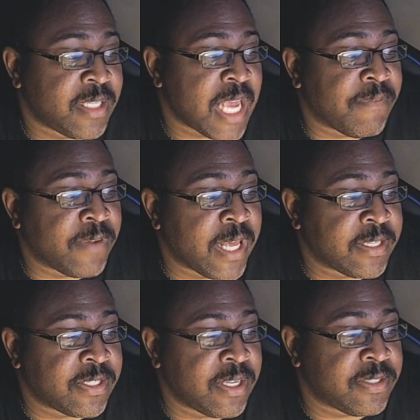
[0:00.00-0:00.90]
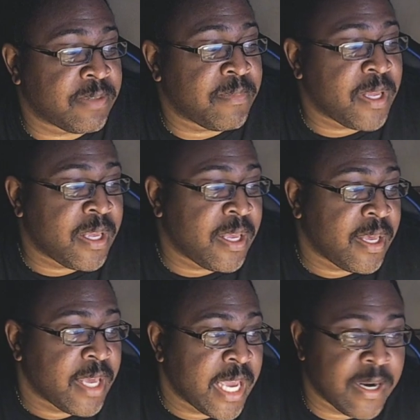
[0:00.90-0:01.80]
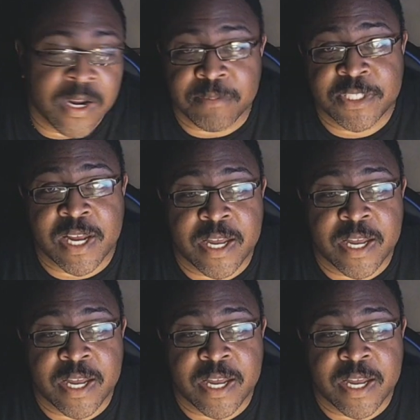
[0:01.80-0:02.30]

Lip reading: athleticism and upside.